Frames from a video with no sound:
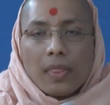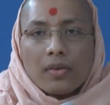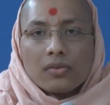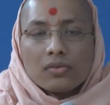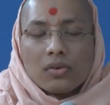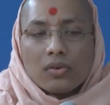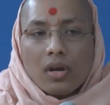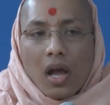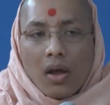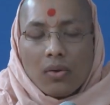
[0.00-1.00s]
so
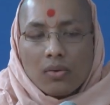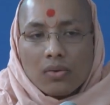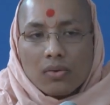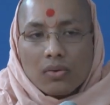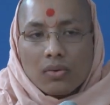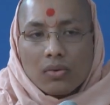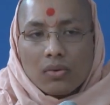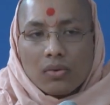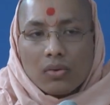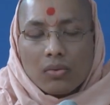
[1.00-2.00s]
now
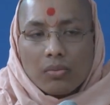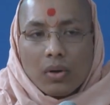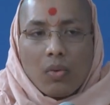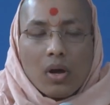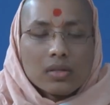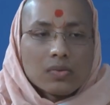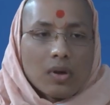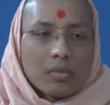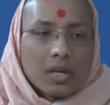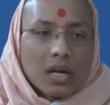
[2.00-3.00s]
bhagwan
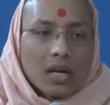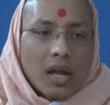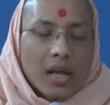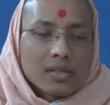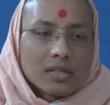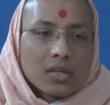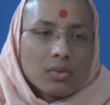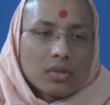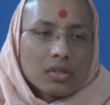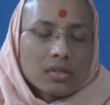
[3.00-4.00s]
swaminarayan has
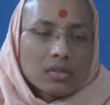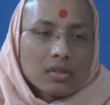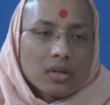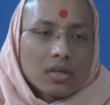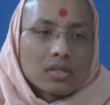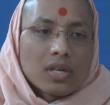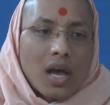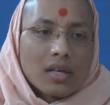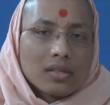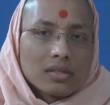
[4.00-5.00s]
given us a
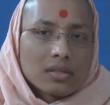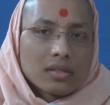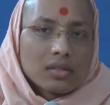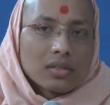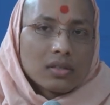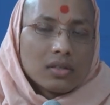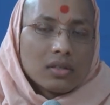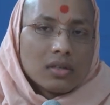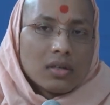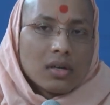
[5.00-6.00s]
chance
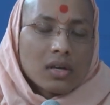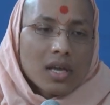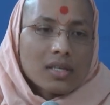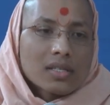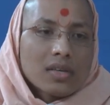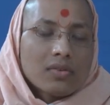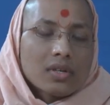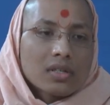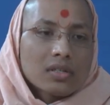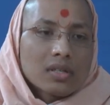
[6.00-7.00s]
he has given
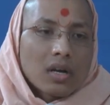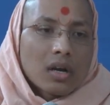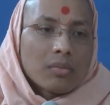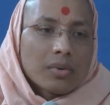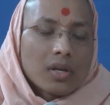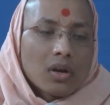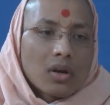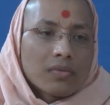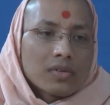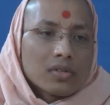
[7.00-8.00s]
us the company
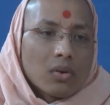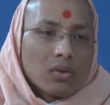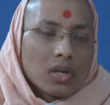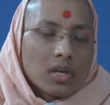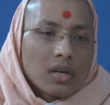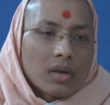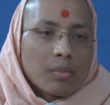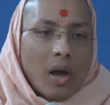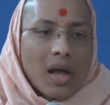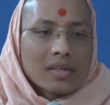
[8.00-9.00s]
of his holy and
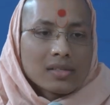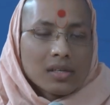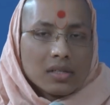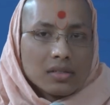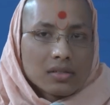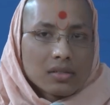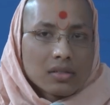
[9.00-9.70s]
pious saints